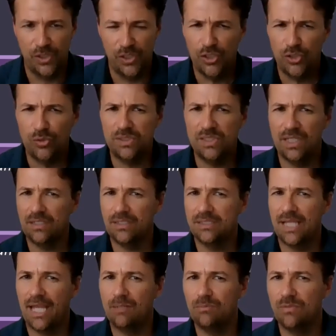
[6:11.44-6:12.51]
You take the
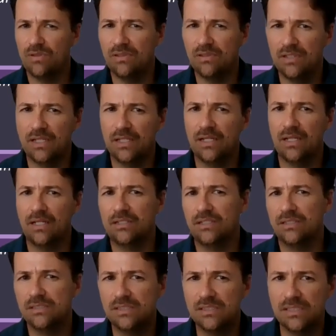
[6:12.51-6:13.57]
time to think and
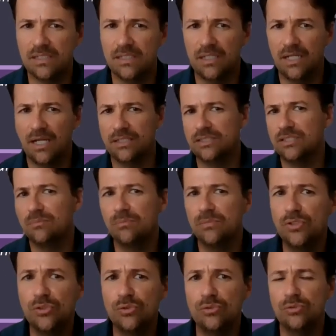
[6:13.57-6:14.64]
consider and to
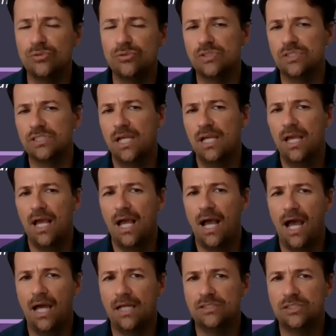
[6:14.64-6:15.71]
muse
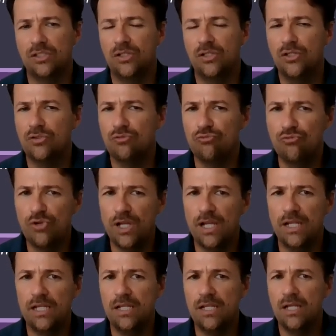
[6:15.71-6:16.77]
and to
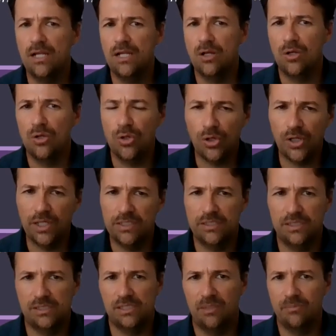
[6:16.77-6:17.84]
really look
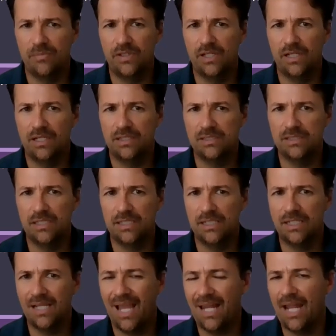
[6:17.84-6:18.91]
into something and say,
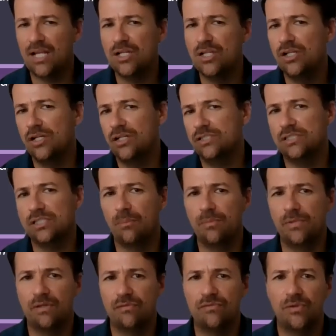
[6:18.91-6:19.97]
can I learn
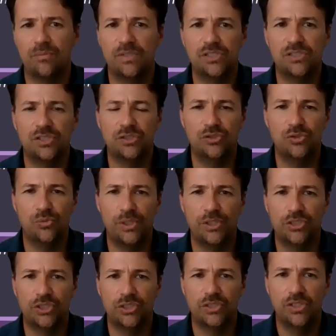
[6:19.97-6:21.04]
something from this
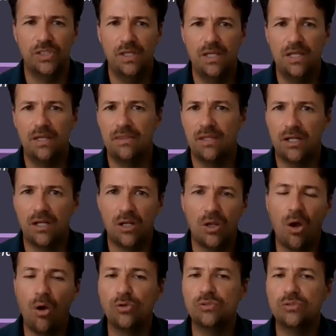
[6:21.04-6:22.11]
situation that
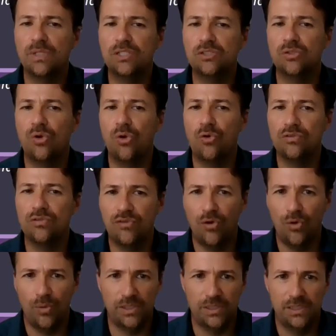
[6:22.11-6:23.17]
allows me to go
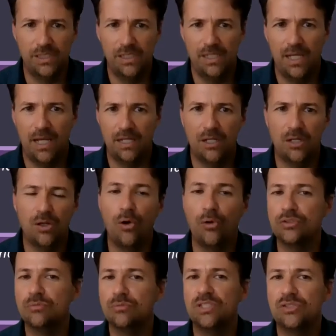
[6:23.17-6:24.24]
forward and
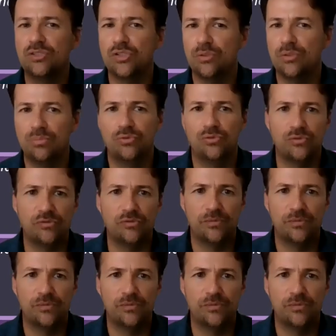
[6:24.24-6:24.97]
allows me to improve?